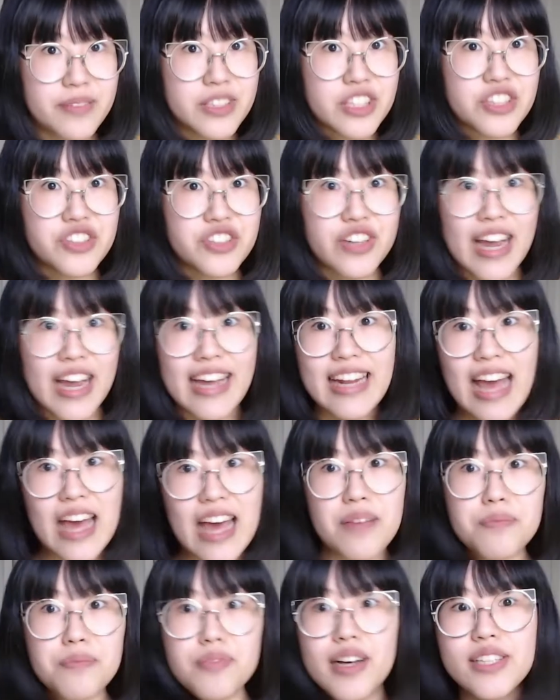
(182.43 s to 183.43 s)
create
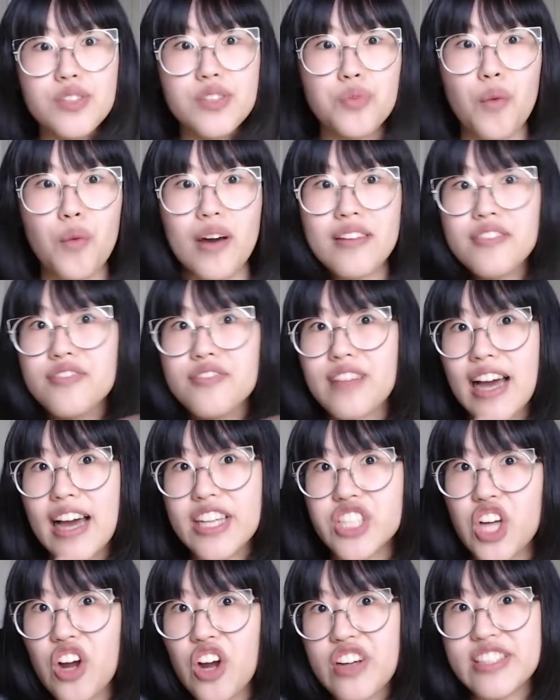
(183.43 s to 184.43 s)
N+1
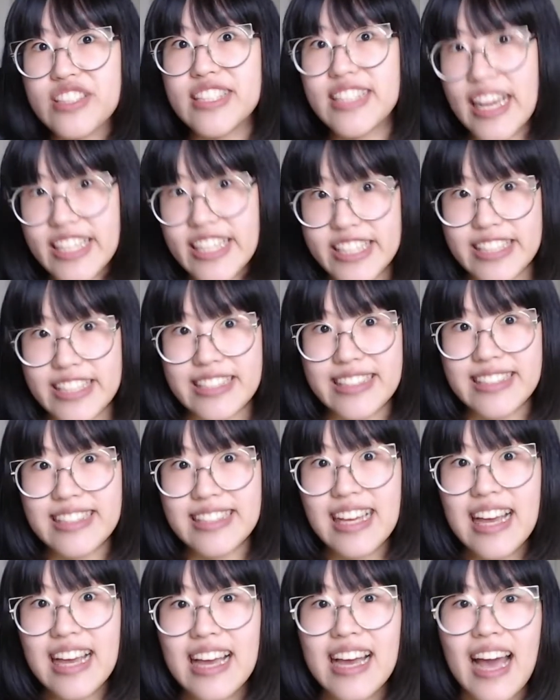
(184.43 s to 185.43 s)
flashcard sessions,
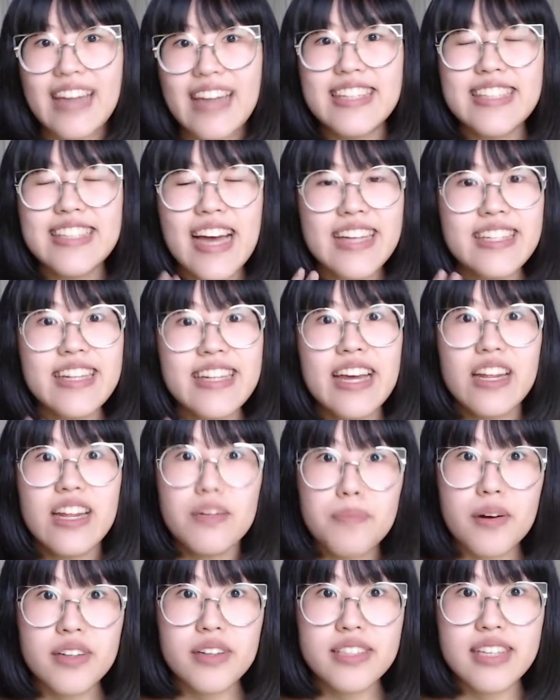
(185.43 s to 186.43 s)
and attended
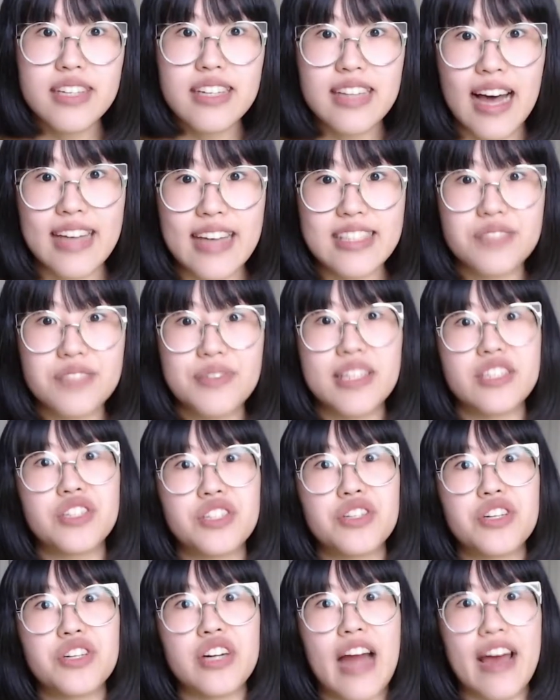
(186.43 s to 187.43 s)
in-person classes with a
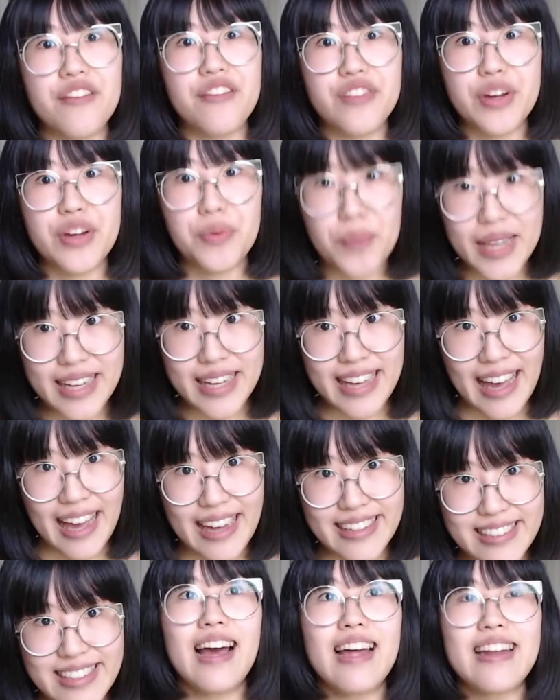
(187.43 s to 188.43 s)
tutor every
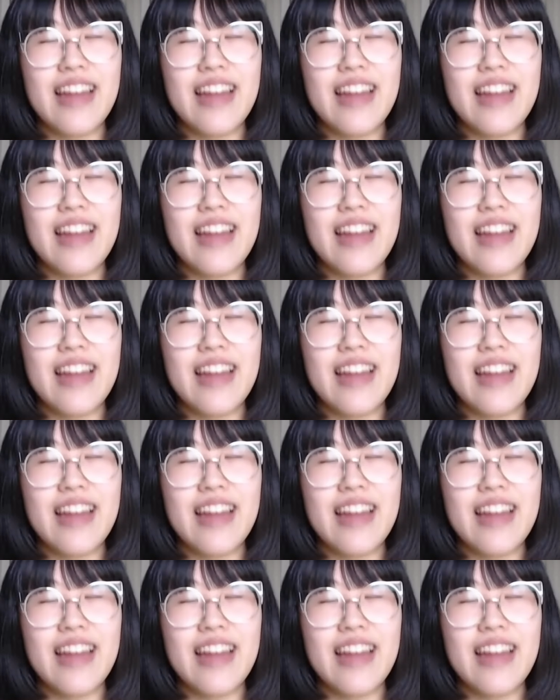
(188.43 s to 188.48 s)
weekend.